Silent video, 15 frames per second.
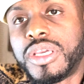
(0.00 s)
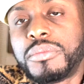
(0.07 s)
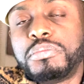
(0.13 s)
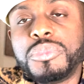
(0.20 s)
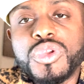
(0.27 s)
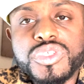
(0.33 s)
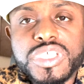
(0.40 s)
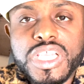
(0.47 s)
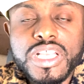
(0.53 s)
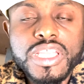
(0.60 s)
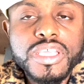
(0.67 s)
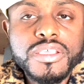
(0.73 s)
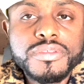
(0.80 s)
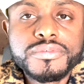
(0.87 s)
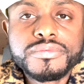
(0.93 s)

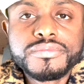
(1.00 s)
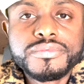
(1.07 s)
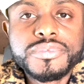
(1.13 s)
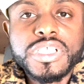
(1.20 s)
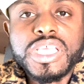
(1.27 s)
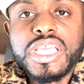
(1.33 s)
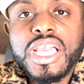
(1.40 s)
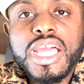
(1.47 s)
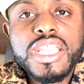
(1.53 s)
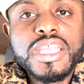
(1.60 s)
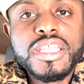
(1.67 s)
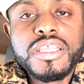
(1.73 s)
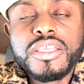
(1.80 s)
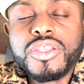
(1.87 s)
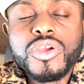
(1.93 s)
musically. And,
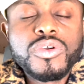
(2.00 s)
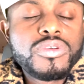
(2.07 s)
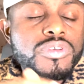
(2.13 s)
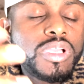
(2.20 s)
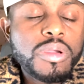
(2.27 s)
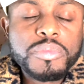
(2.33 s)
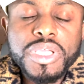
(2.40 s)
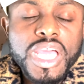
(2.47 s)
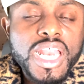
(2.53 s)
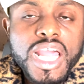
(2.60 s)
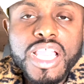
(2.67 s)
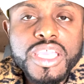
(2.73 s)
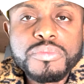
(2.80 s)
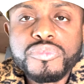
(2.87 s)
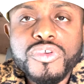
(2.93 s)
you know, I mean, I
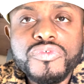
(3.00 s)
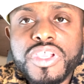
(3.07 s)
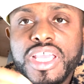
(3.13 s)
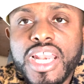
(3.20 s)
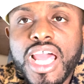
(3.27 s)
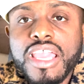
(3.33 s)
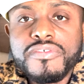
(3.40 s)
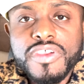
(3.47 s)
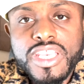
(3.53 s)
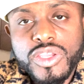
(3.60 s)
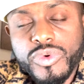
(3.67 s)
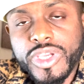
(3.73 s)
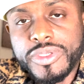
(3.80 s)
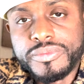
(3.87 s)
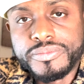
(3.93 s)
like improving in life anyway.